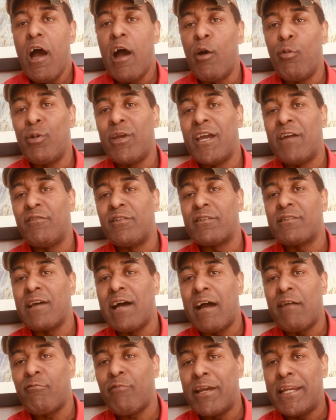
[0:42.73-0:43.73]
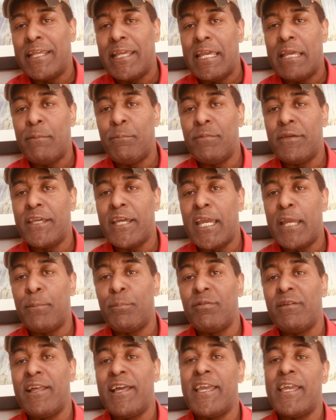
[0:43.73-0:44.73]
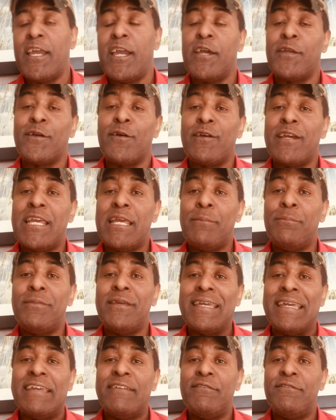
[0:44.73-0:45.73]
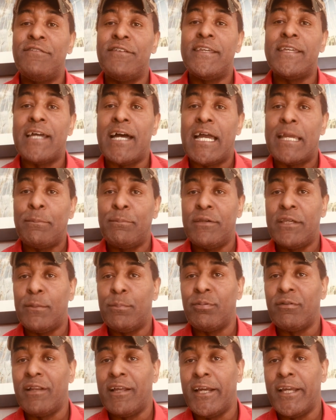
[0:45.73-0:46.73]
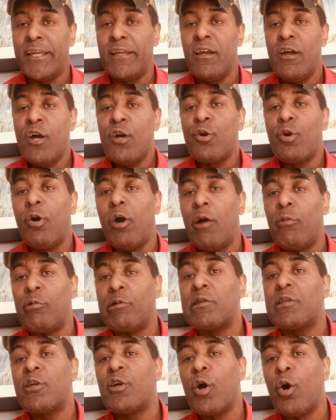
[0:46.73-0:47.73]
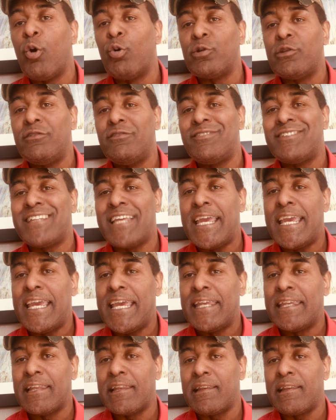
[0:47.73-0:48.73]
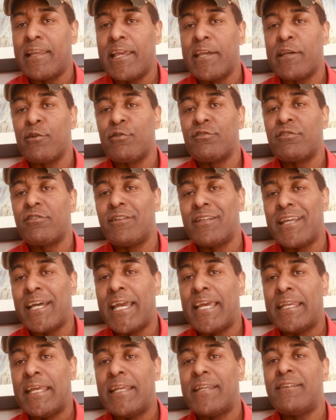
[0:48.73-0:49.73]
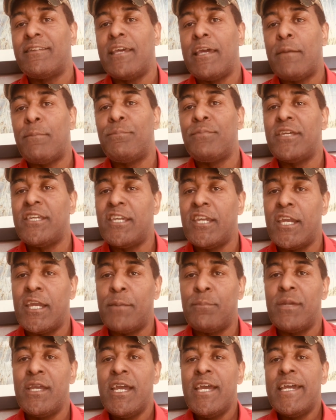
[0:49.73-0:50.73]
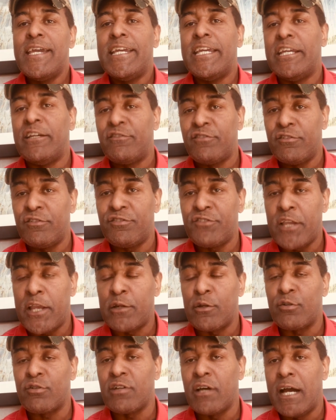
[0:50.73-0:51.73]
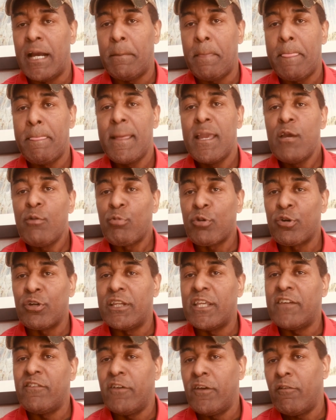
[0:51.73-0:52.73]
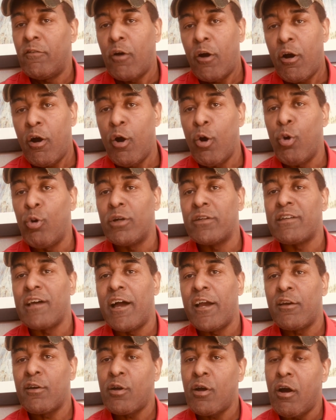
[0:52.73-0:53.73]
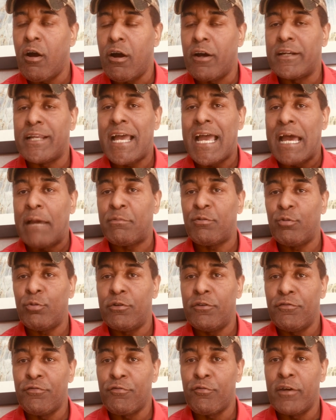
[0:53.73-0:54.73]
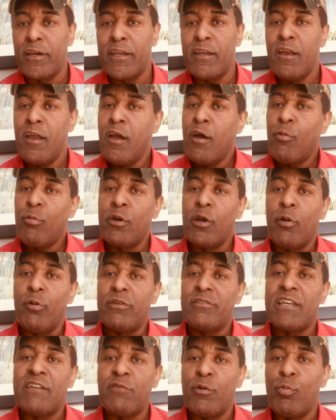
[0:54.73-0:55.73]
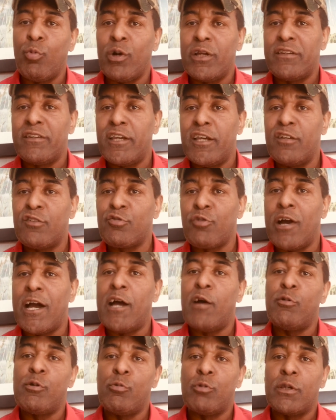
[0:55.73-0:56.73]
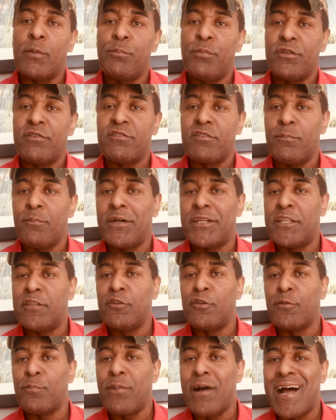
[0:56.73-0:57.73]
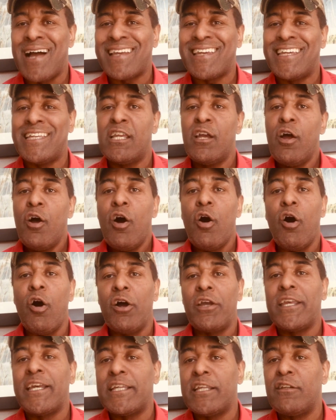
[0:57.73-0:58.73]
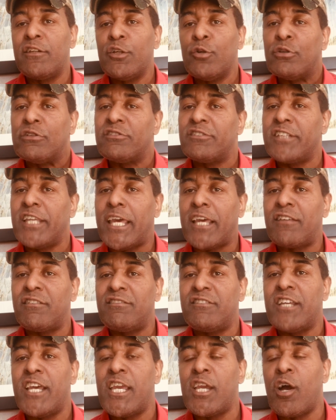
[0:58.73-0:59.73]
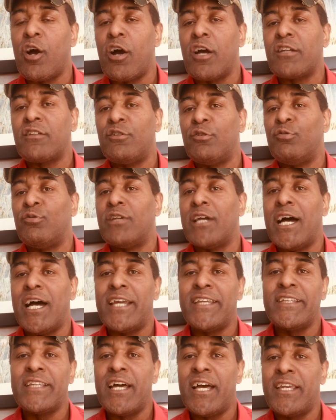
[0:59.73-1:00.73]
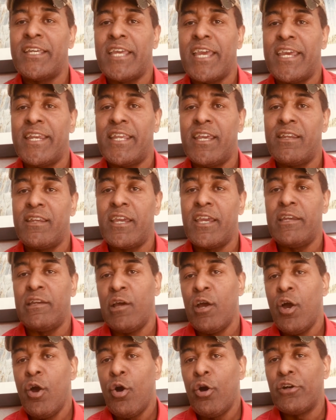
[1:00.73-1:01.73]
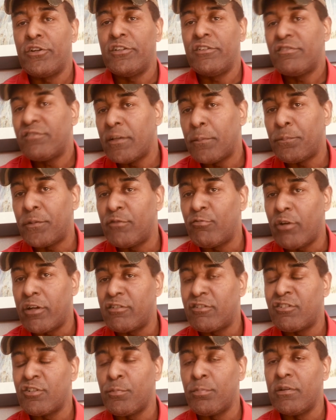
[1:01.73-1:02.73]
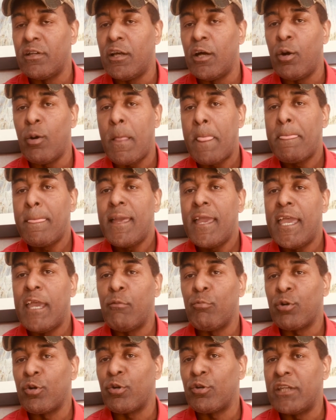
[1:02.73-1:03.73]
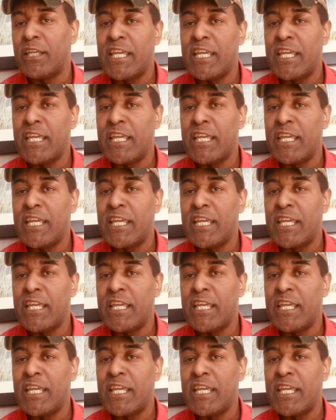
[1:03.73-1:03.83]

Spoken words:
We have a top-rated NBA play and our NBA VIP play going with Golden State and the Lakers tonight at 10 p.m. Eastern Standard Time. We're going to give you our whole entire card absolutely free. We always have a one-day trial. We want to put some money in your pocket. All you got to do is text JR to 99888 or just simply register below, and we're going to